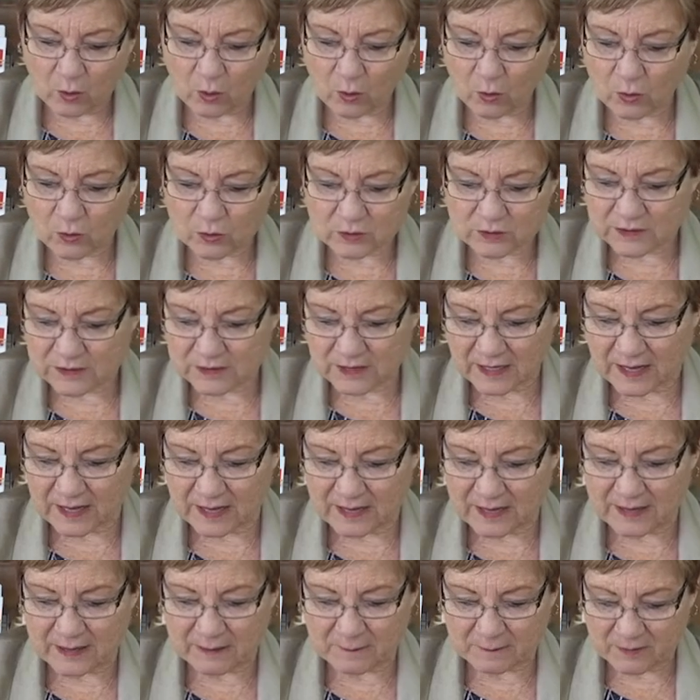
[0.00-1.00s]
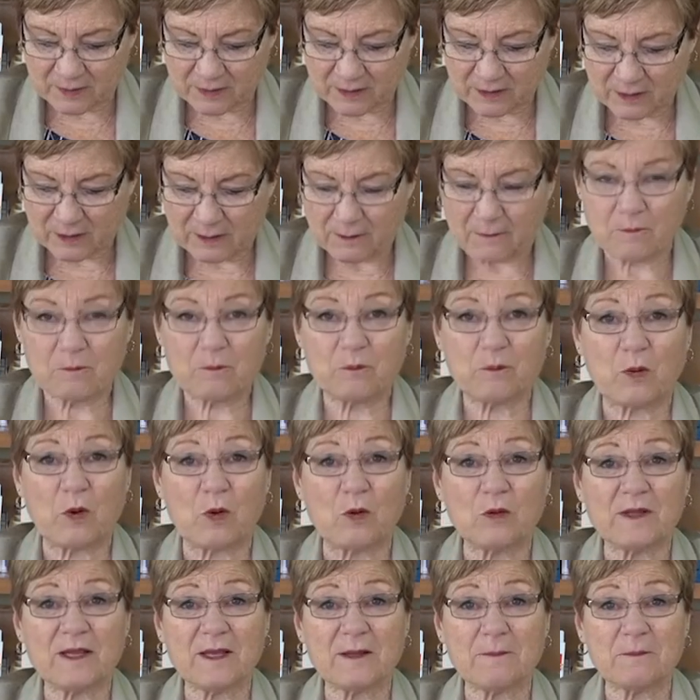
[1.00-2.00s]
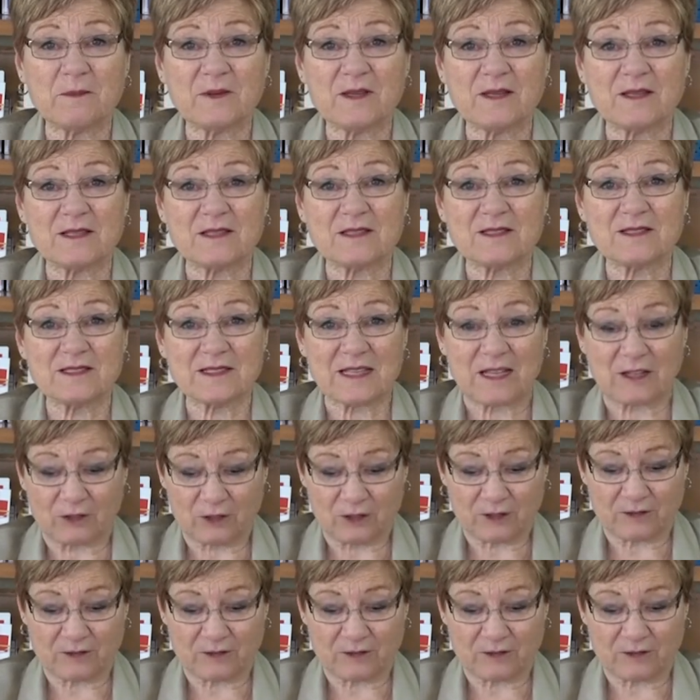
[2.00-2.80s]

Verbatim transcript: old-time bowling pins that